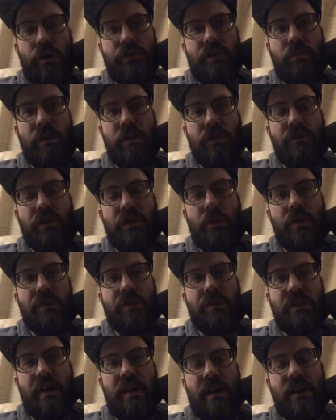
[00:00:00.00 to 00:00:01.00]
and we used to
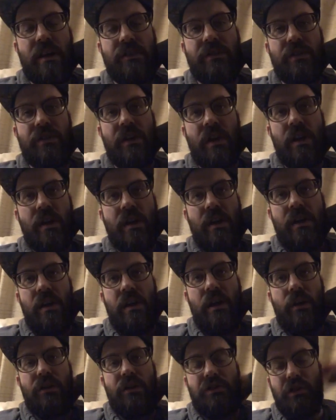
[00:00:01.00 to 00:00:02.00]
always say
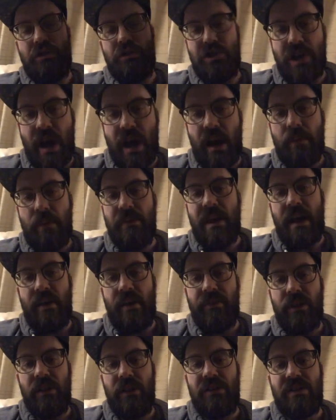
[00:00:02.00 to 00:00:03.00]
it's your job to
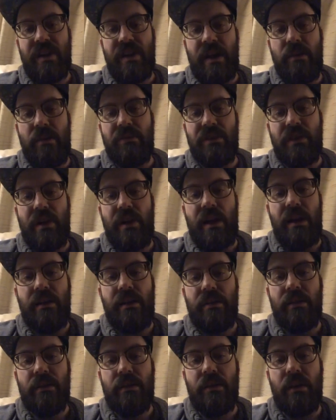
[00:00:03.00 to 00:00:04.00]
have a good time tonight,
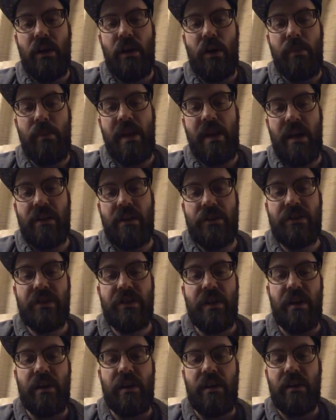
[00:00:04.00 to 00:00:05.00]
you know, behind the
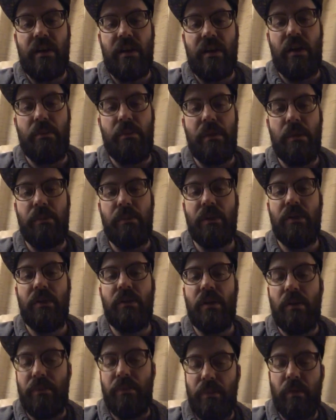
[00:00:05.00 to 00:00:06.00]
stick.
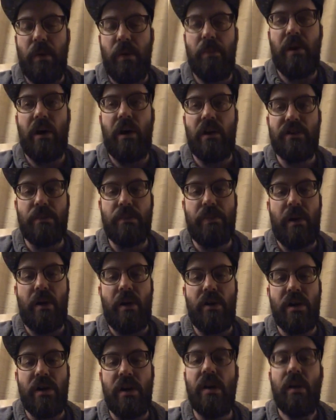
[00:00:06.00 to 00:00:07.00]
A bar is a
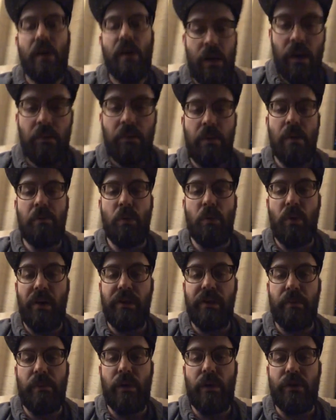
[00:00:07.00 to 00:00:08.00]
party. People
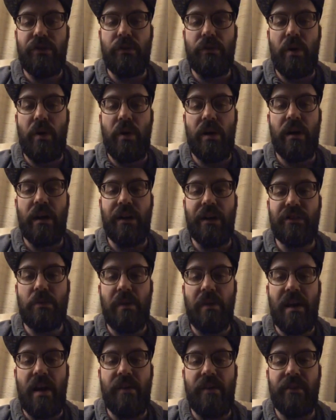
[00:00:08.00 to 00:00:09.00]
want the person running it to
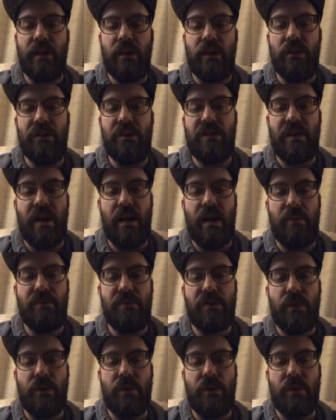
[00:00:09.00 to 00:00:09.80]
be having a good time. So